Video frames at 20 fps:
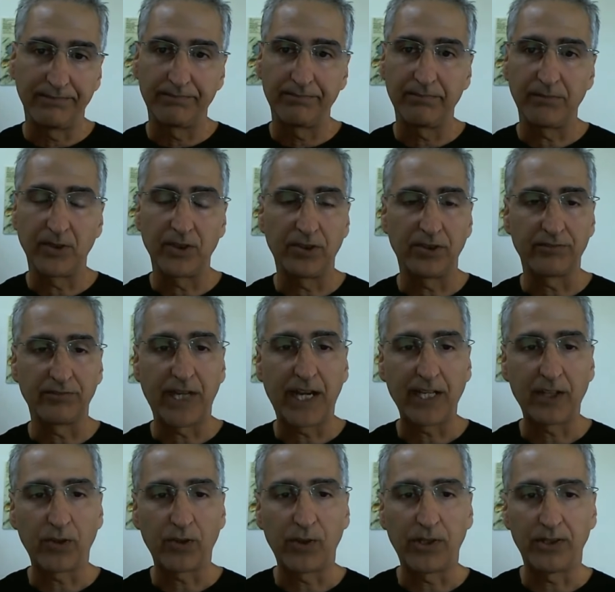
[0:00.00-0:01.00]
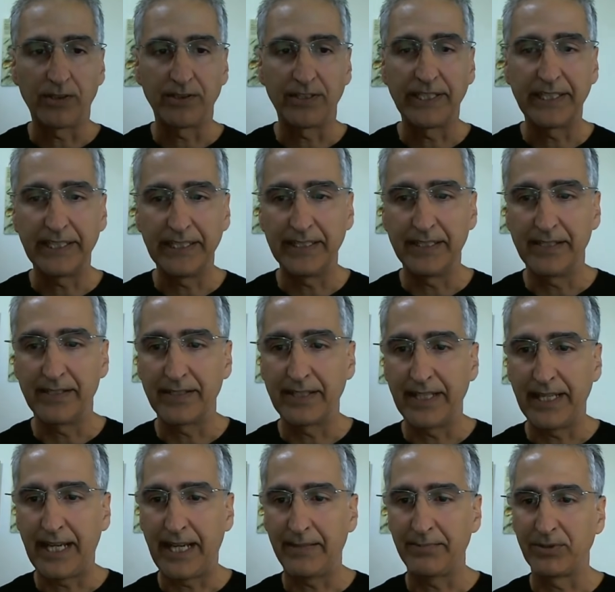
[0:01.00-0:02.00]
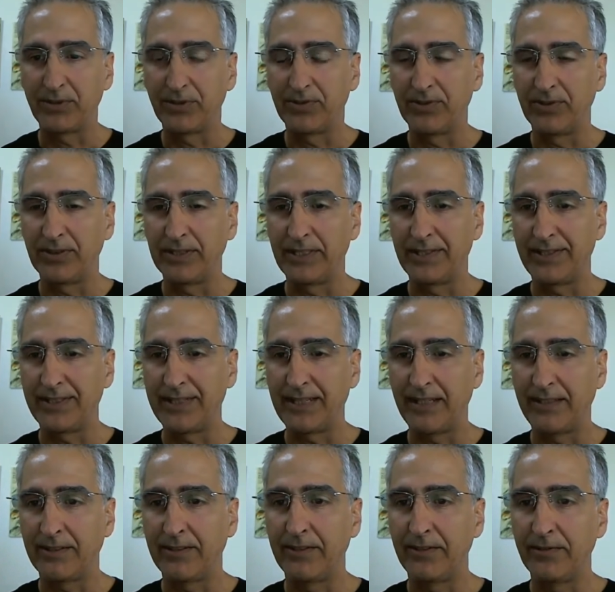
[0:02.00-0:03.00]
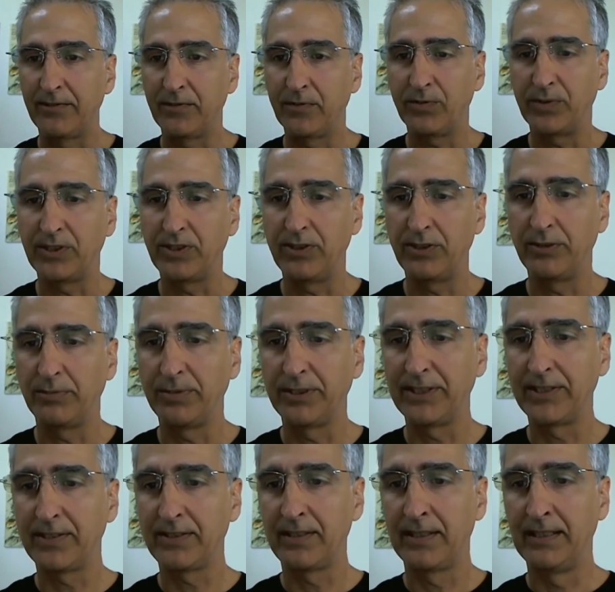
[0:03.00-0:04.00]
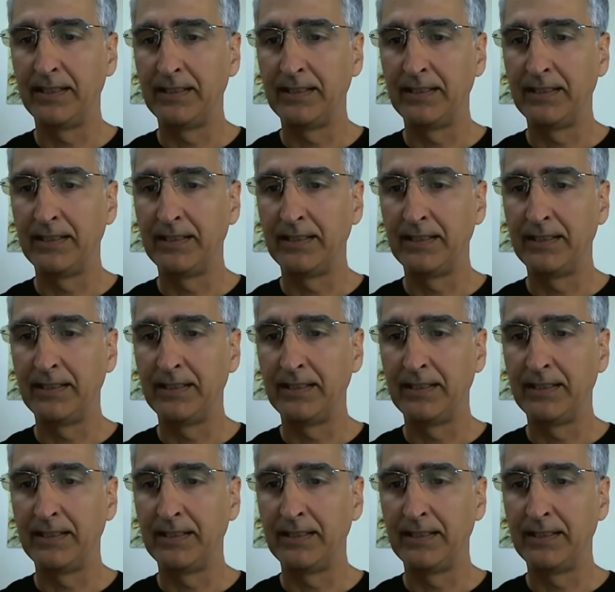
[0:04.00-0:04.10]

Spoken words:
you know, the ride quality is absolutely stellar with tubeless.